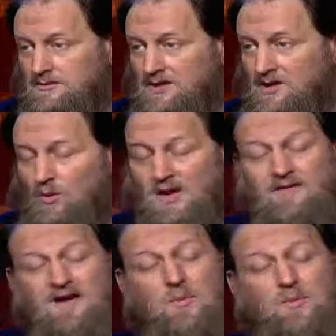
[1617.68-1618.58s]
And one of
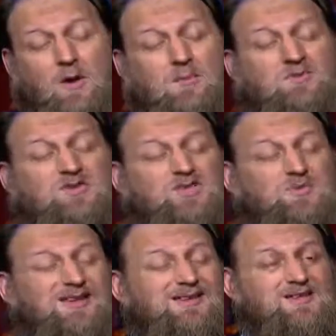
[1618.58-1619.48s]
our problems has
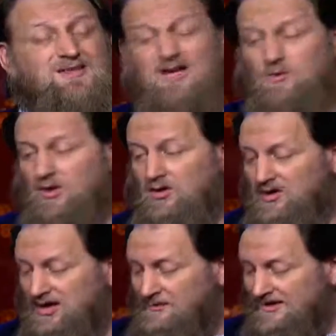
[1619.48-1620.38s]
been this inward looking